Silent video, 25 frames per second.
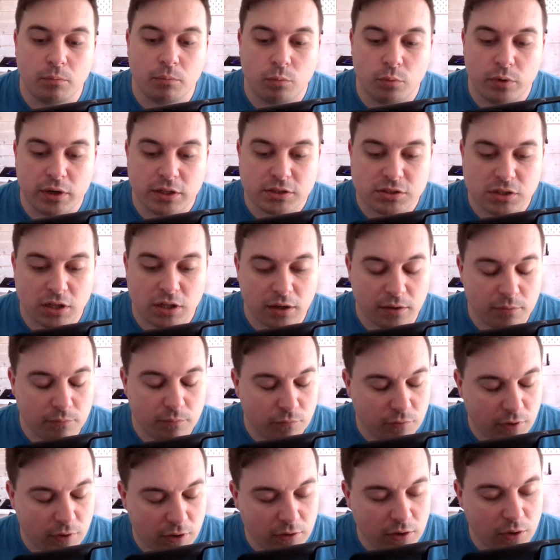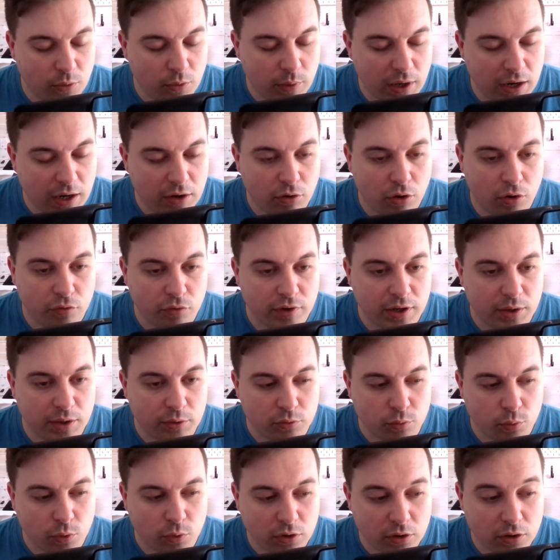which I'm very aware of, and that
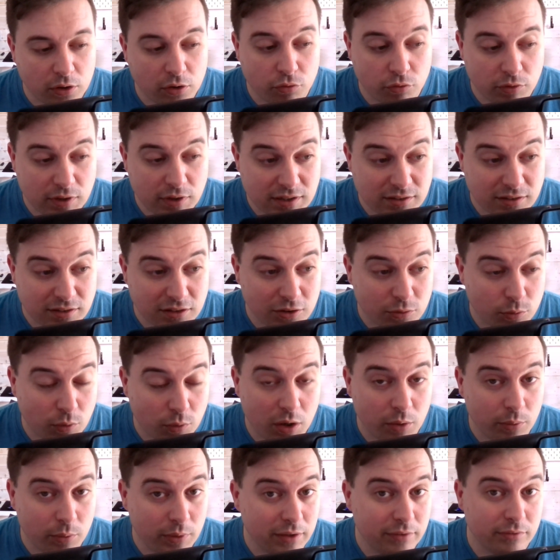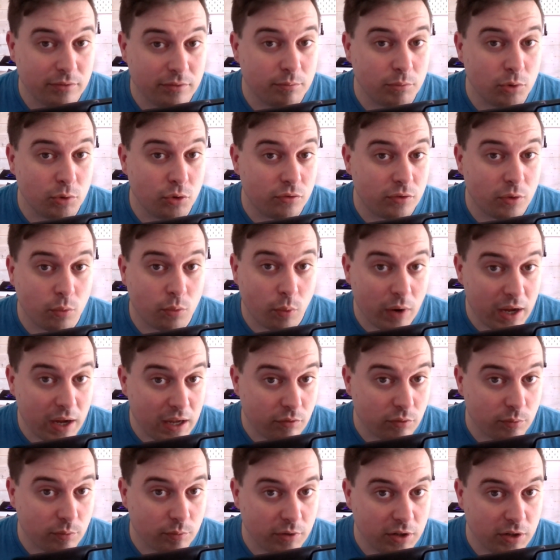was one of the reasons why we even moved away
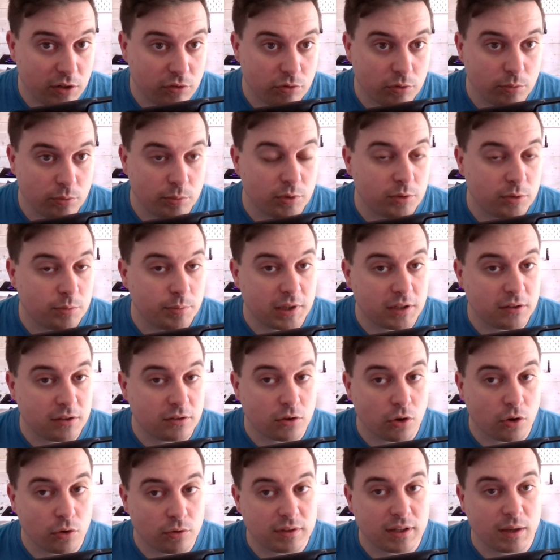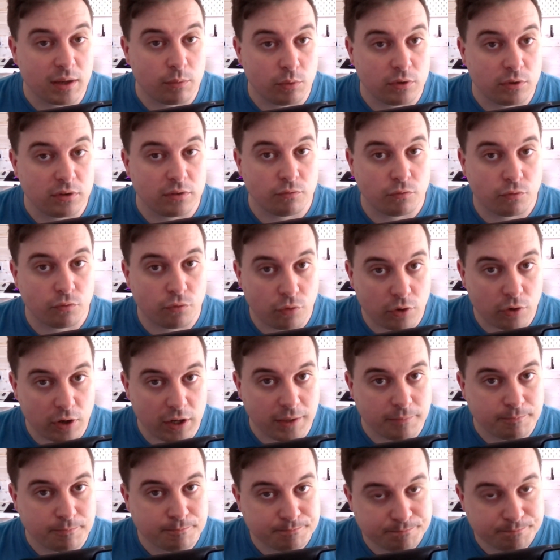from RaceRoom, was because content wasn't
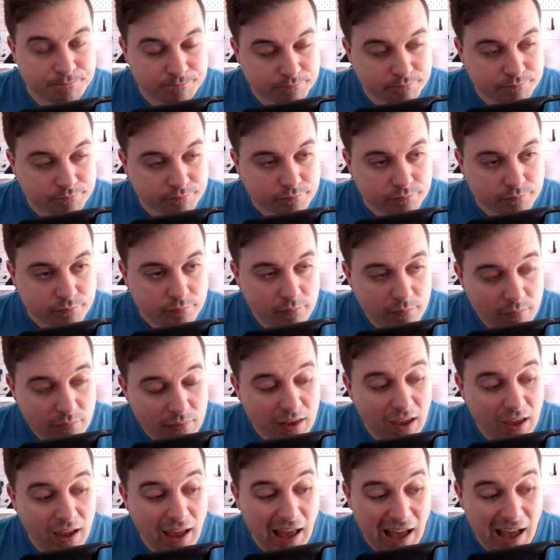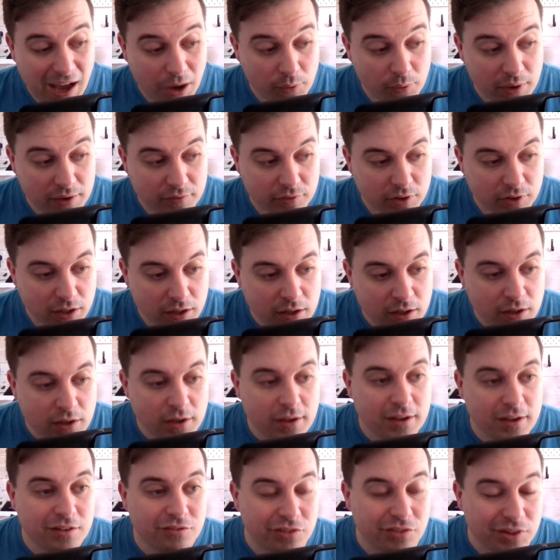free. However,
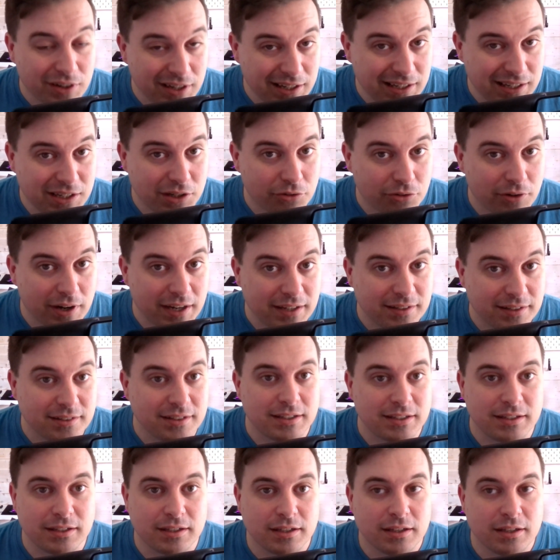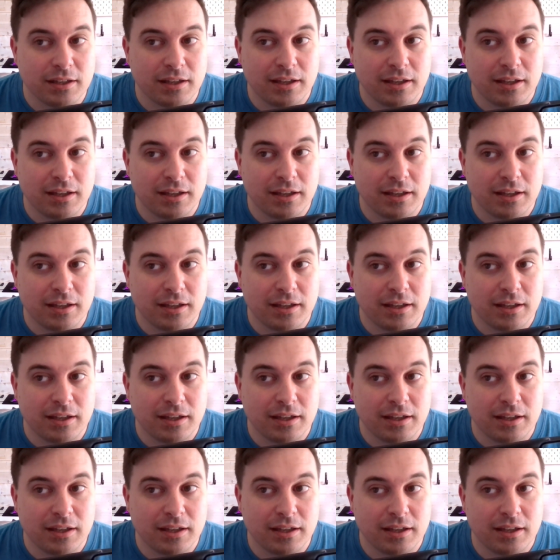for league racing,